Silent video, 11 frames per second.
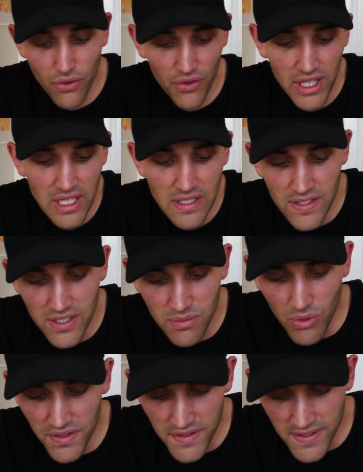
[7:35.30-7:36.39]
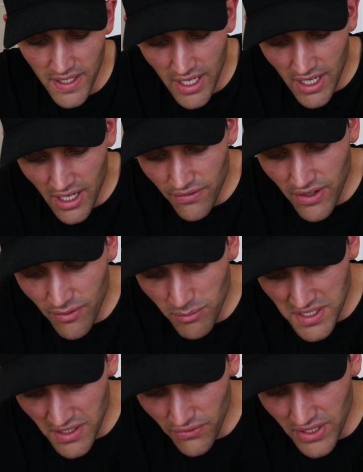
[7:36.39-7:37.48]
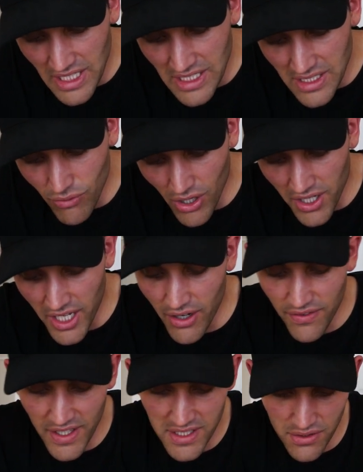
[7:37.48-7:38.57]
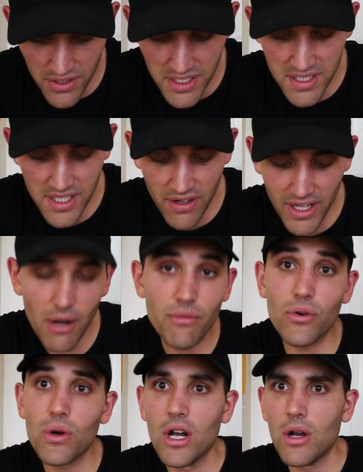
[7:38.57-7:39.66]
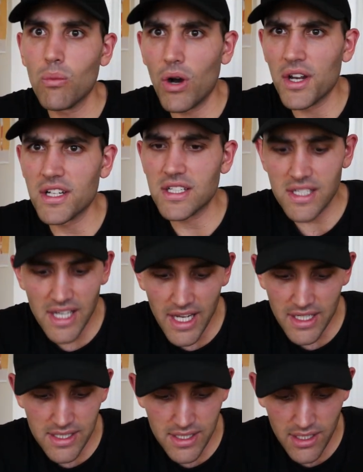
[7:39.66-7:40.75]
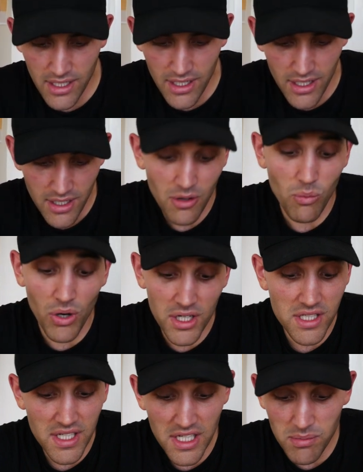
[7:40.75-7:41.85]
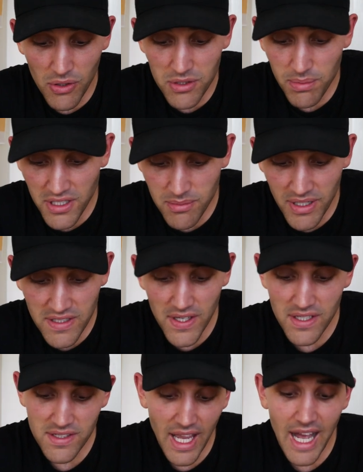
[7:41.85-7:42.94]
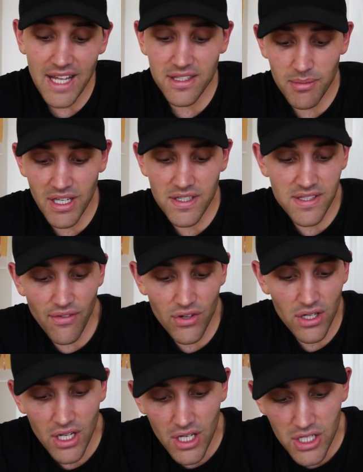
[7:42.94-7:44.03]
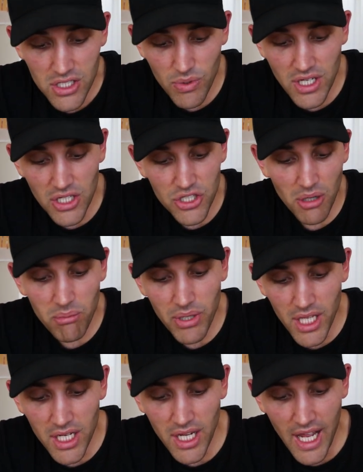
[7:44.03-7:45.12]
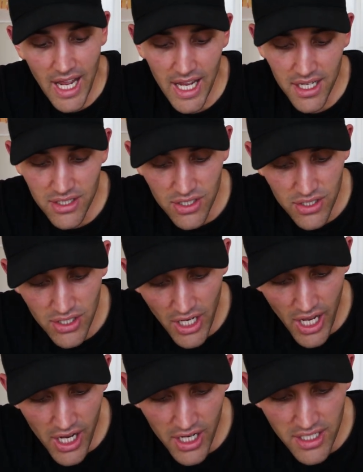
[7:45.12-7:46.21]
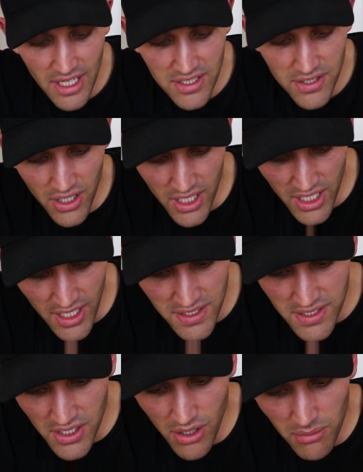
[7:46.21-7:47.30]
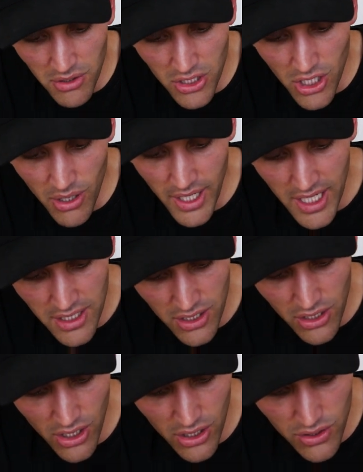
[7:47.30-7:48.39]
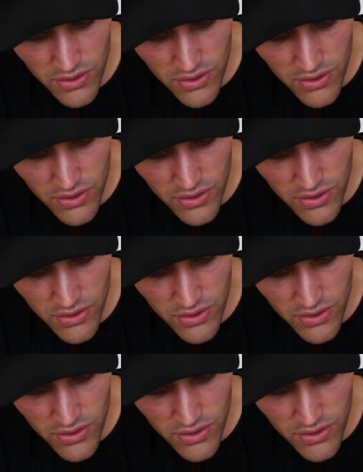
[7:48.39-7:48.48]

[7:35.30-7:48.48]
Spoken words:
I've got the easiest ones. I've given myself an easy run here, and that's not necessarily helpful. 1 and 6. 1 and 6 multiply to make 6. They add to make 7. So we can jump in and get stuck in here. So I'm going to go ahead and go